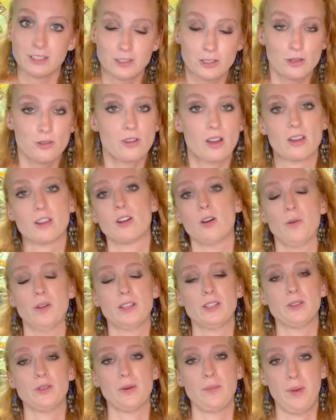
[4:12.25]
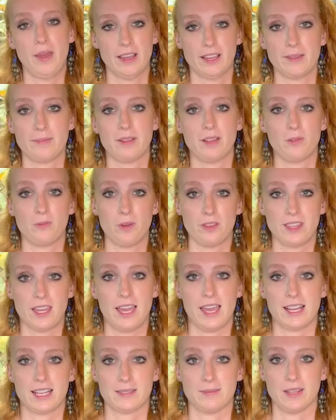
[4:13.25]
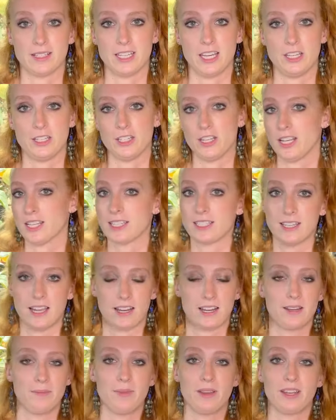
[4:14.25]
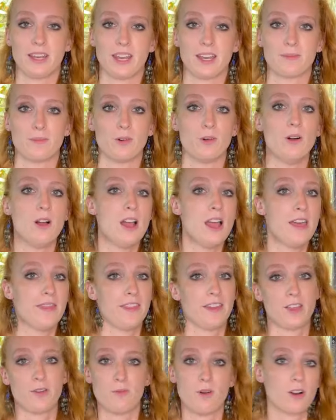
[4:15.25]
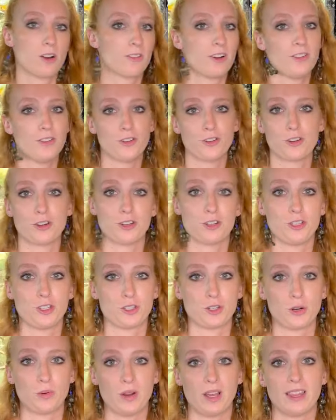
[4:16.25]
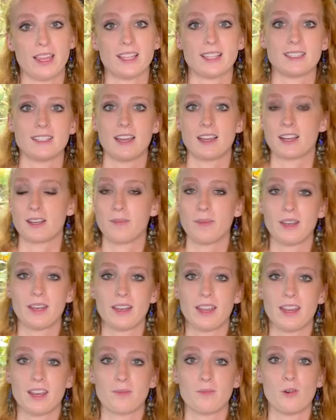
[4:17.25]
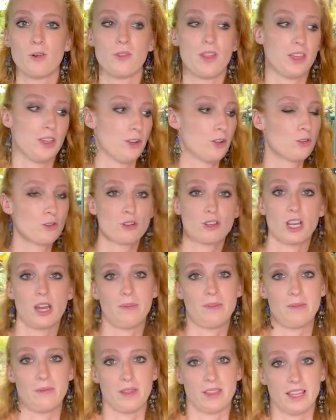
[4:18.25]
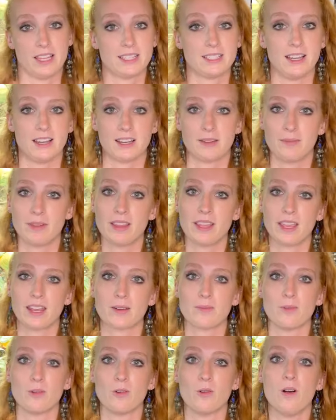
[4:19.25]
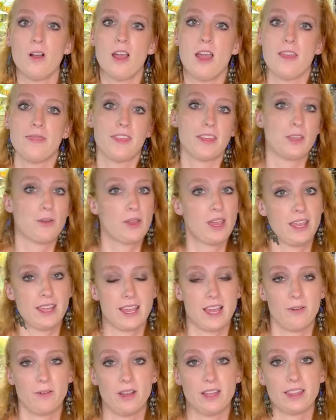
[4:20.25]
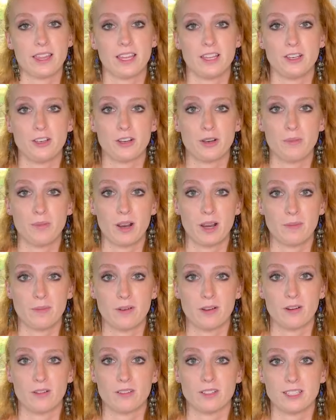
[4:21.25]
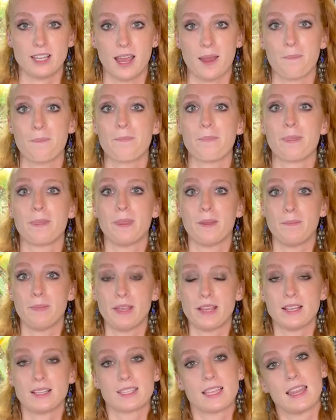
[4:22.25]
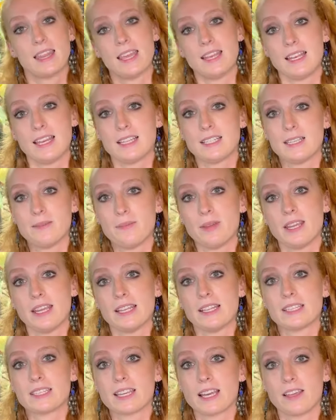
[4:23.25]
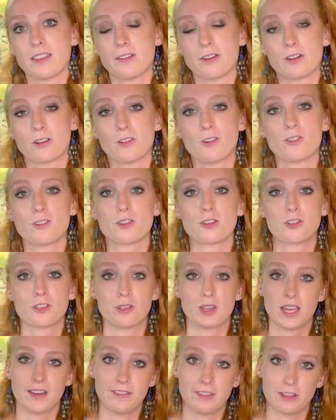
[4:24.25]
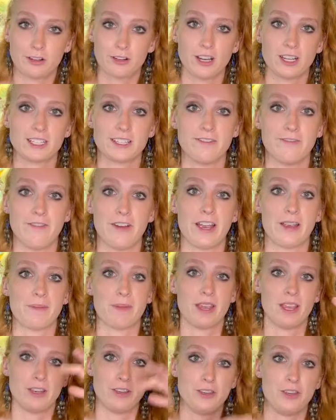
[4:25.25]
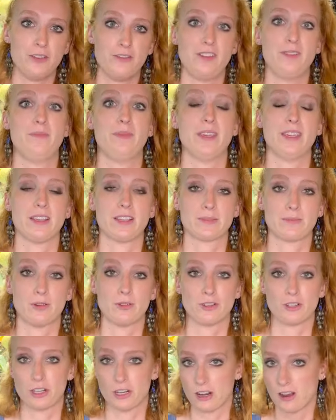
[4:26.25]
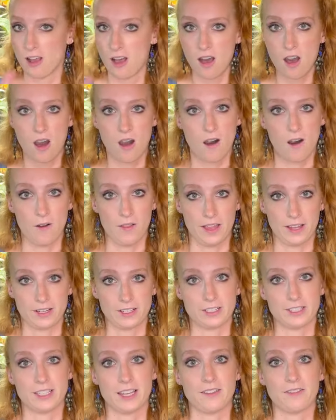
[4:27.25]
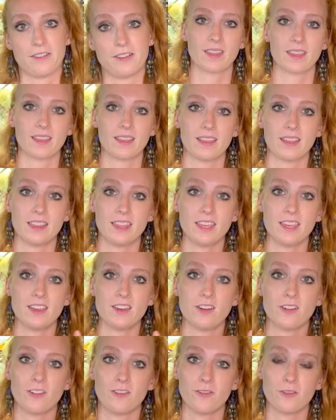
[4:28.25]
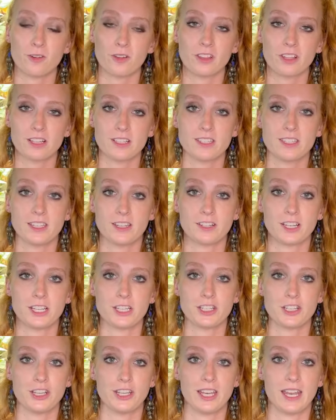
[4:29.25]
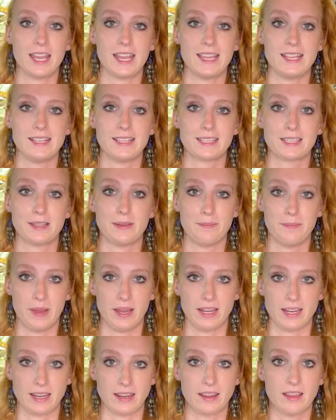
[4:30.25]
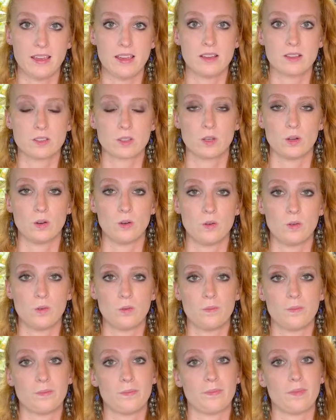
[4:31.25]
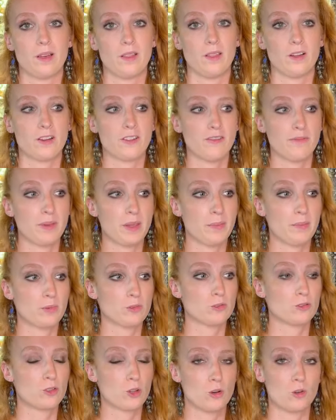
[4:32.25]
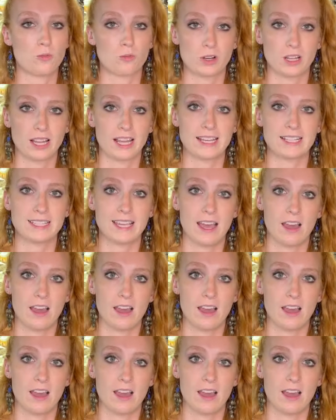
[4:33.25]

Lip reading: do not go into a pet chameleon with that expectation. It's not gonna be an animal that you walk around the grocery store with. It's not gonna be an animal that you go shopping with. It's not gonna be the animal that you hang out with in your apartment all the time, because they need to be inside their enclosure so they have the correct environment and UVB exposure, all that good stuff. The fourth consideration is money. So a lot of people don't realize